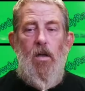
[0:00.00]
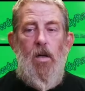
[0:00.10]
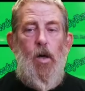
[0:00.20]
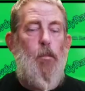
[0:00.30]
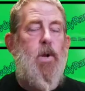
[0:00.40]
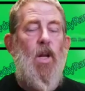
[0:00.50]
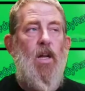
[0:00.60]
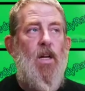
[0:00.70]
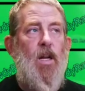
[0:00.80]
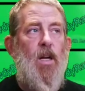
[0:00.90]
a
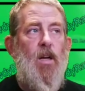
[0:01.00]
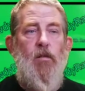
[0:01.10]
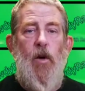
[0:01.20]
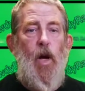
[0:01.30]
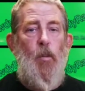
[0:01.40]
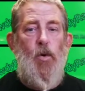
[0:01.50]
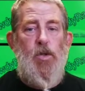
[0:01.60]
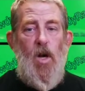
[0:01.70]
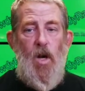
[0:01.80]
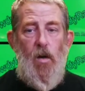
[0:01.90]
completely unviable
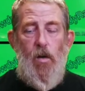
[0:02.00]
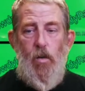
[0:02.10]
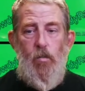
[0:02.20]
child.